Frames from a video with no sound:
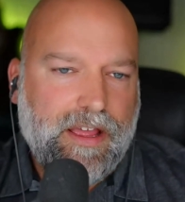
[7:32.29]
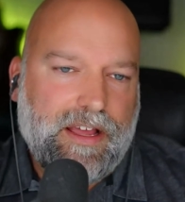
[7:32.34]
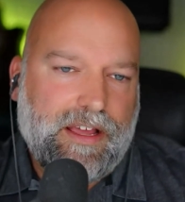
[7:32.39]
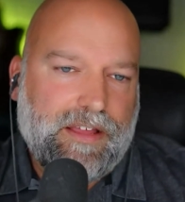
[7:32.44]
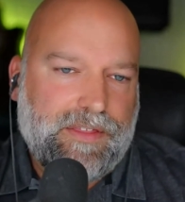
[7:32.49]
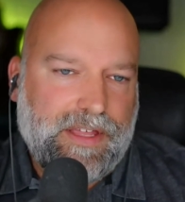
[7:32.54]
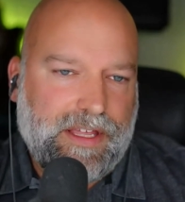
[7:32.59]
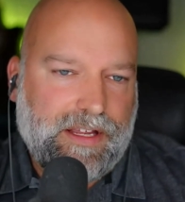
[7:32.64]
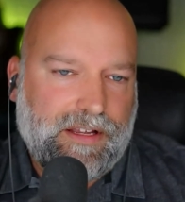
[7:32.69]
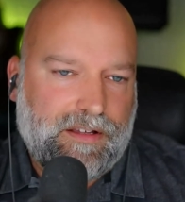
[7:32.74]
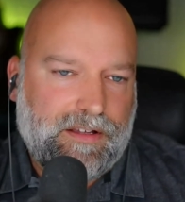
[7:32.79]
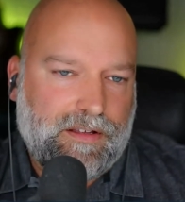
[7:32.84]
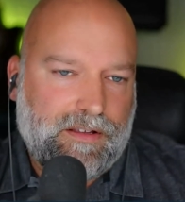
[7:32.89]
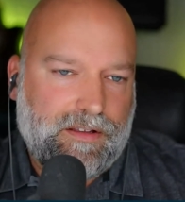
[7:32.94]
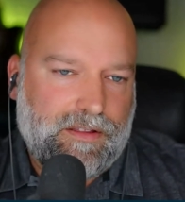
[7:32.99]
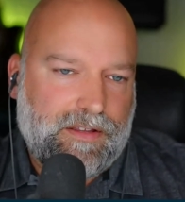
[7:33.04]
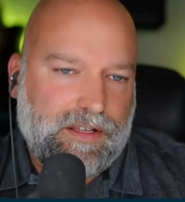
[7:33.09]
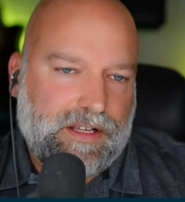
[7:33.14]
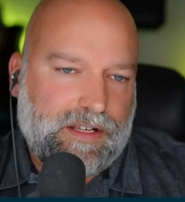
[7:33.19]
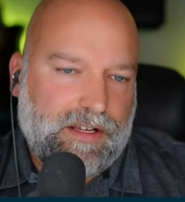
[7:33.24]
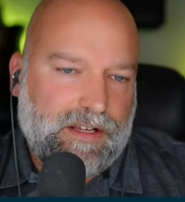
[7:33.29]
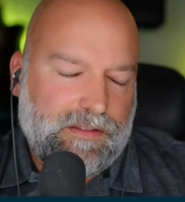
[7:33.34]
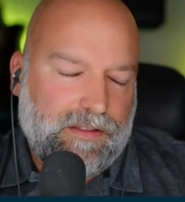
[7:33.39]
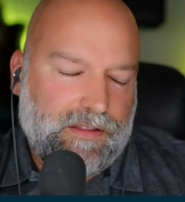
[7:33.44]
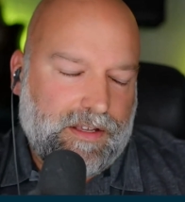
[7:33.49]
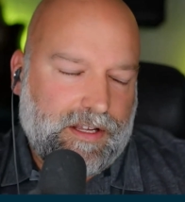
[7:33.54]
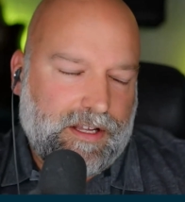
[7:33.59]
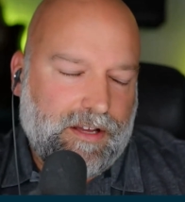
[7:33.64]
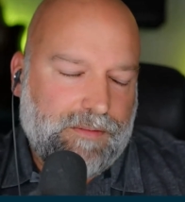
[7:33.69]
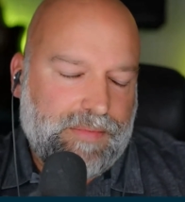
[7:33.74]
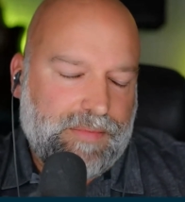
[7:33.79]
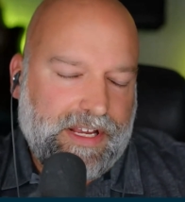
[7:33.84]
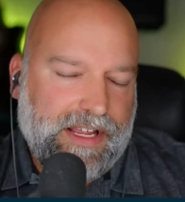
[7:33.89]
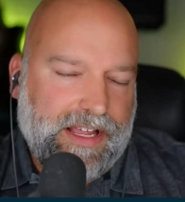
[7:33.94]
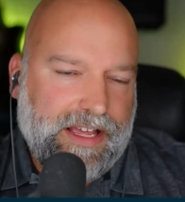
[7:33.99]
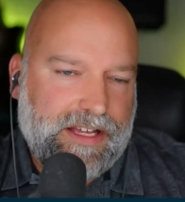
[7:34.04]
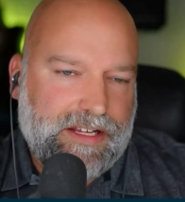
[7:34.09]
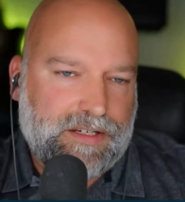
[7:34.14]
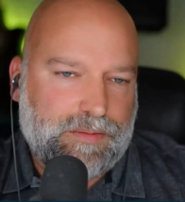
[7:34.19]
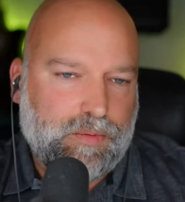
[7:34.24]
I think the company
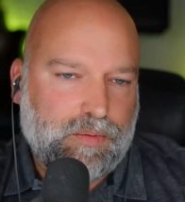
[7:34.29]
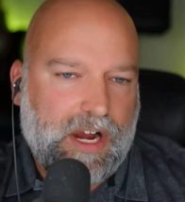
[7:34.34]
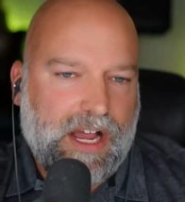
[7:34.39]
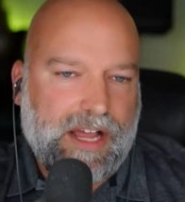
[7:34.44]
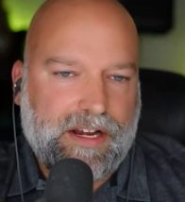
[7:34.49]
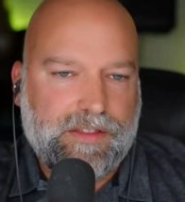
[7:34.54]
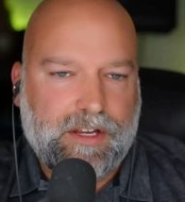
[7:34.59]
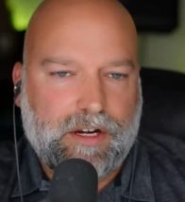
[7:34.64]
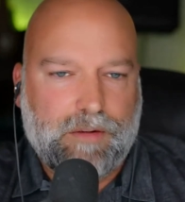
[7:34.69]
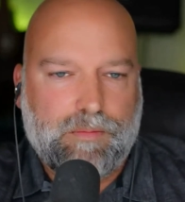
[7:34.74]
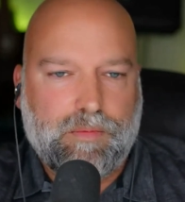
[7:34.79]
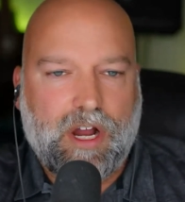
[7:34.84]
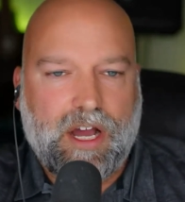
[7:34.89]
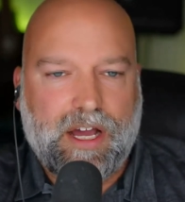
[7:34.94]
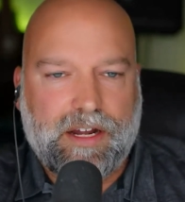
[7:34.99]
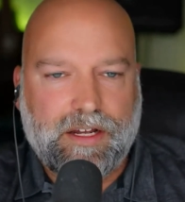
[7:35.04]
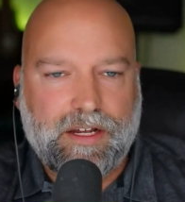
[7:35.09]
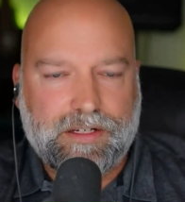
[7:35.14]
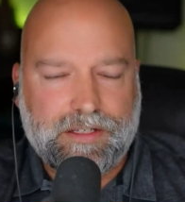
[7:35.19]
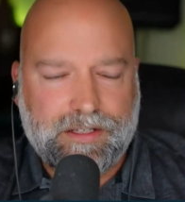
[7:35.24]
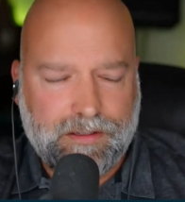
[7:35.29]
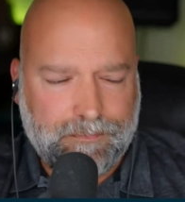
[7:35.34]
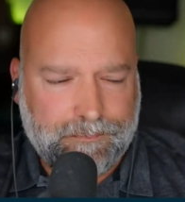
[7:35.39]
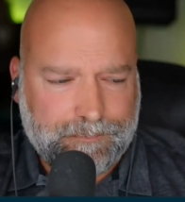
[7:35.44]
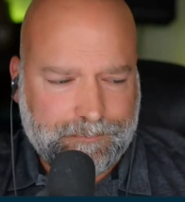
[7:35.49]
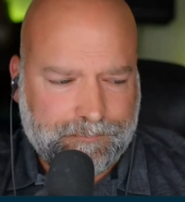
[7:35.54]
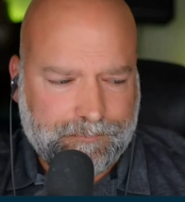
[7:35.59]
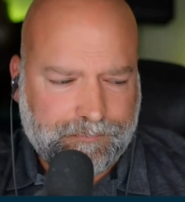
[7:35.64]
has pride in their product.